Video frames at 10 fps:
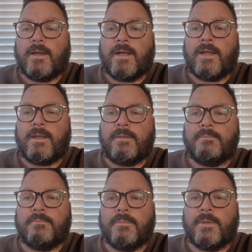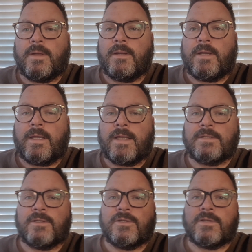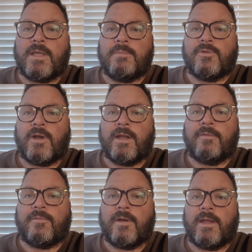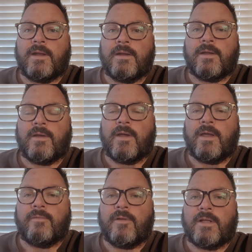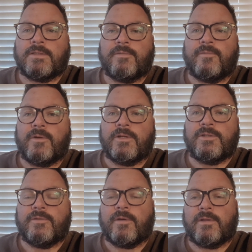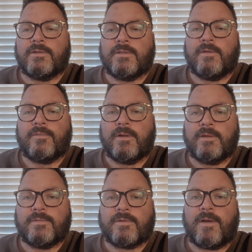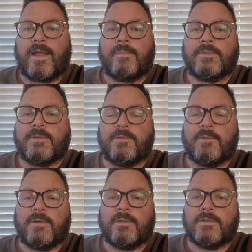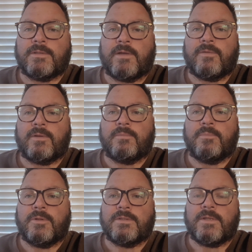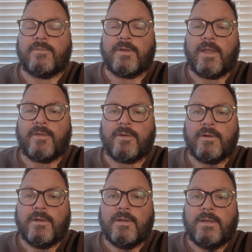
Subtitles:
I I guess I'll just keep trying to find. I have lots of footage of other stuff that I've scrapped, so I'll just have to put stuff together.